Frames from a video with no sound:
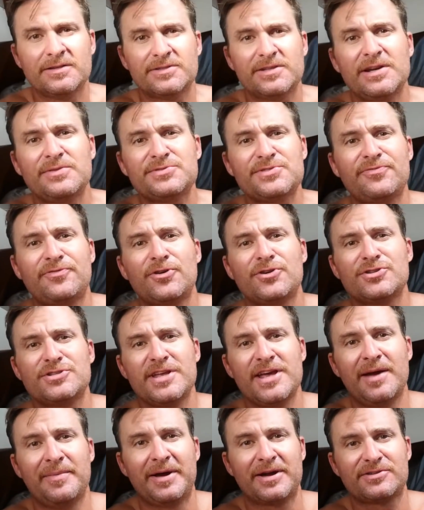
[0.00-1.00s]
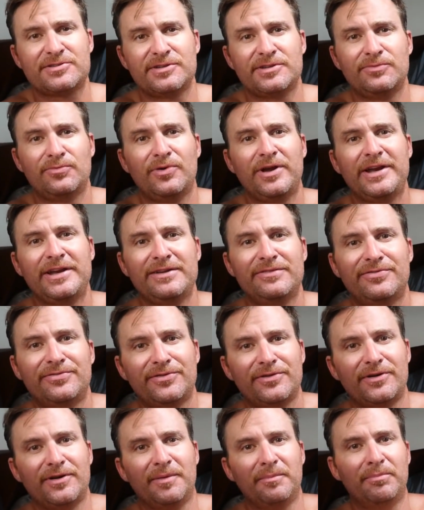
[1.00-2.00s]
Today was the first day I'm actually ready
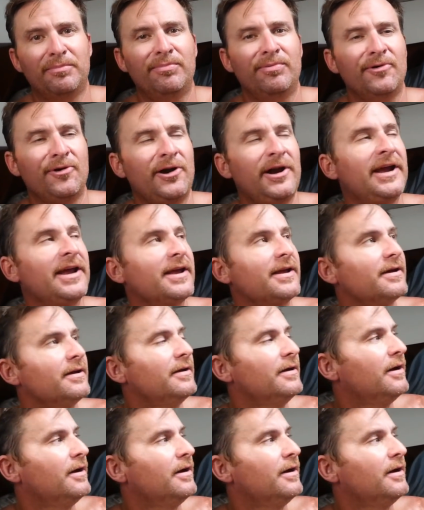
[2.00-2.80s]
for a break.